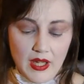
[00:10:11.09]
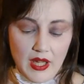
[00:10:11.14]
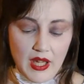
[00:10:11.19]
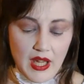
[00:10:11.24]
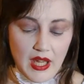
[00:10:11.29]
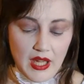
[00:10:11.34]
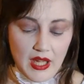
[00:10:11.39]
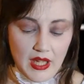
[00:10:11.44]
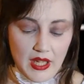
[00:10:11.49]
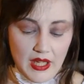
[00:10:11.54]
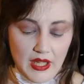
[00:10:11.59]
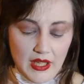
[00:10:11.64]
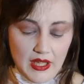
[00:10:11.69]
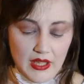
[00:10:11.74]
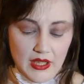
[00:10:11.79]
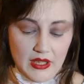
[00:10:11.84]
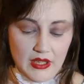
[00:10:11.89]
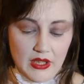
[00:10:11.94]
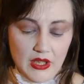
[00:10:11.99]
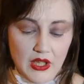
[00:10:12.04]

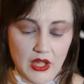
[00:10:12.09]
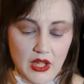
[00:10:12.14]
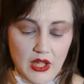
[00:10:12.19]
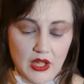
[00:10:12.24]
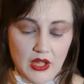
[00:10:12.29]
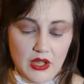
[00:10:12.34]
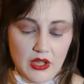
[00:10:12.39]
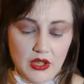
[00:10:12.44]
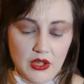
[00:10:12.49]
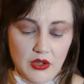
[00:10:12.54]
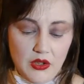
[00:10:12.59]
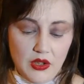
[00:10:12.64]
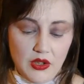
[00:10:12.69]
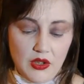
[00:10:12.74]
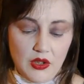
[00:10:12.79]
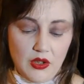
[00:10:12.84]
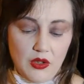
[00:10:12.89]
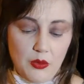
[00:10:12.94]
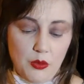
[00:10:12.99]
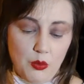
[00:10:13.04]
and you
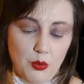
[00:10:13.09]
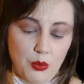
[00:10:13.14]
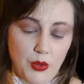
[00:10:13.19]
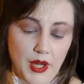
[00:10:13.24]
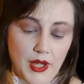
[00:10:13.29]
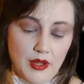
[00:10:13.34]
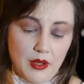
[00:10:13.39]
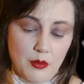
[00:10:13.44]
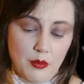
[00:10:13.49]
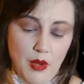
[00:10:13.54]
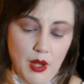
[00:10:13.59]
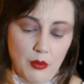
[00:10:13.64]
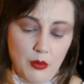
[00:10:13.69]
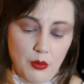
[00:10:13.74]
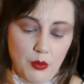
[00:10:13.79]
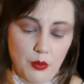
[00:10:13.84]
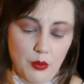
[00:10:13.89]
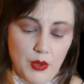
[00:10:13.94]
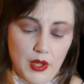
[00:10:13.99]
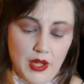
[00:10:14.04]
can break them up
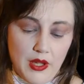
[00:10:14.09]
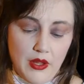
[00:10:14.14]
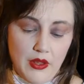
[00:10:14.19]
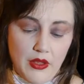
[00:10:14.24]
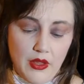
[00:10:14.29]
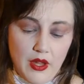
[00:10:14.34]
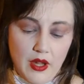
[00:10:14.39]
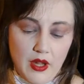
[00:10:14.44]
with